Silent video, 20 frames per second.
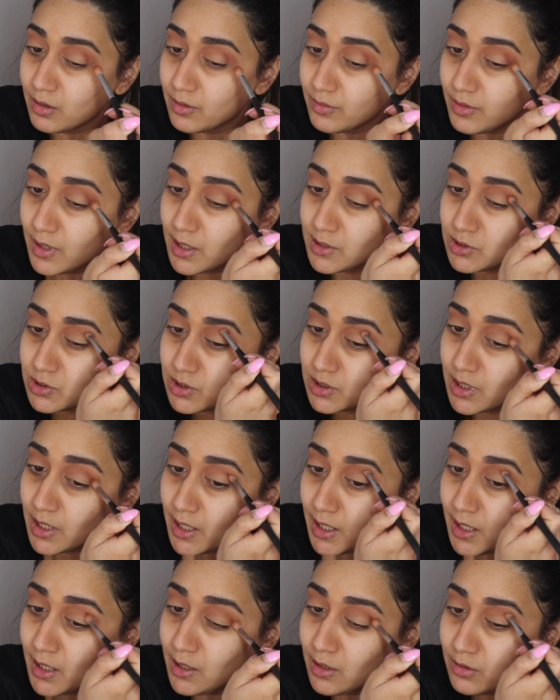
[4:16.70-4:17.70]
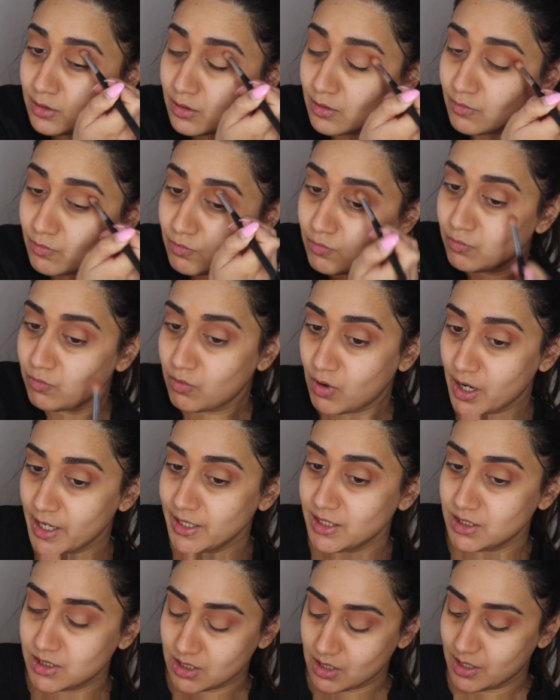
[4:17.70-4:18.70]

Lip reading: that shade right